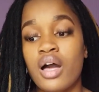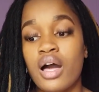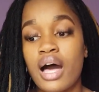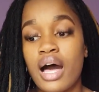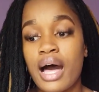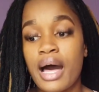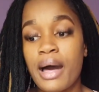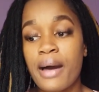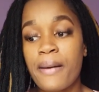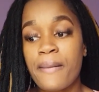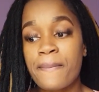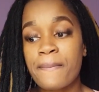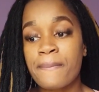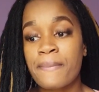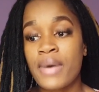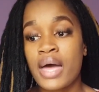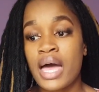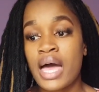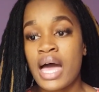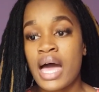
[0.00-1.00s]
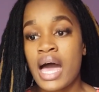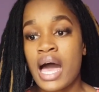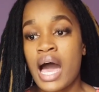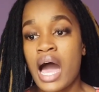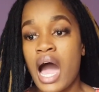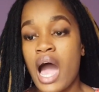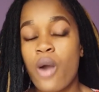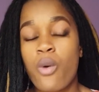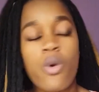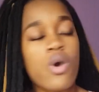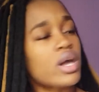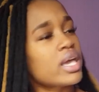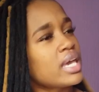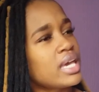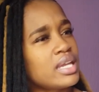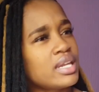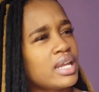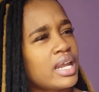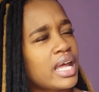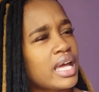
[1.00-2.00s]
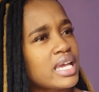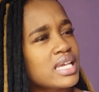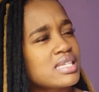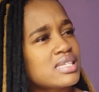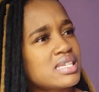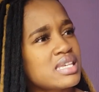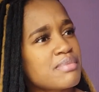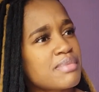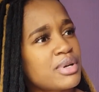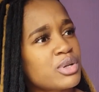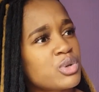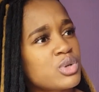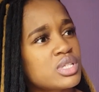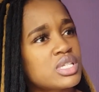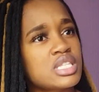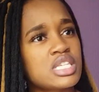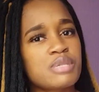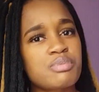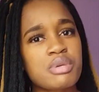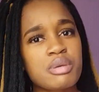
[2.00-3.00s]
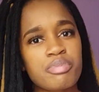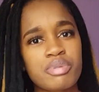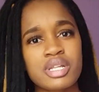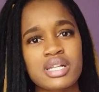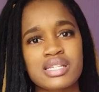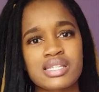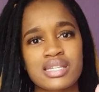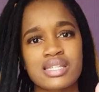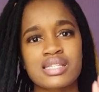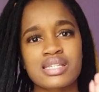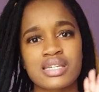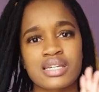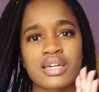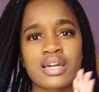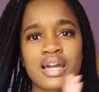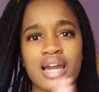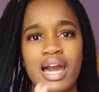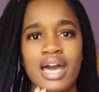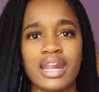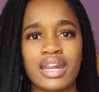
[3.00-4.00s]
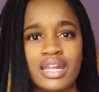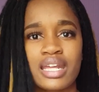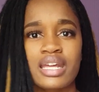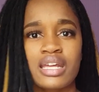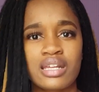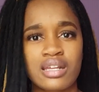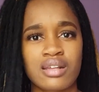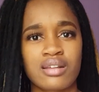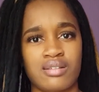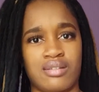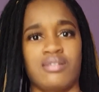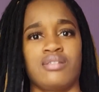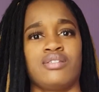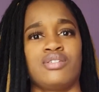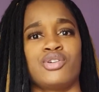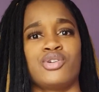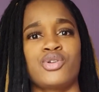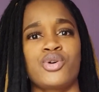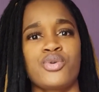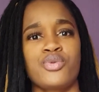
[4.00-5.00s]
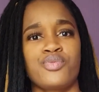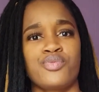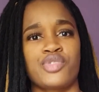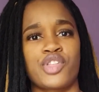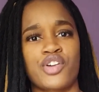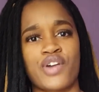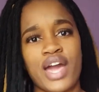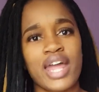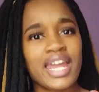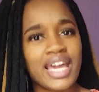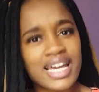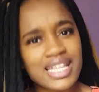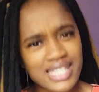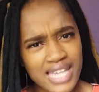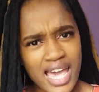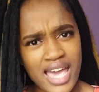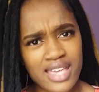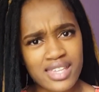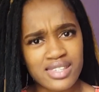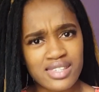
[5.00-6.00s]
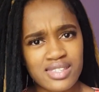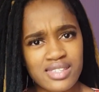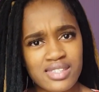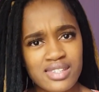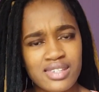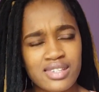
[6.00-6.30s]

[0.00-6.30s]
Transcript: I walk in and I can see, man, these people are sitting in Kari, you know, they're writing a test.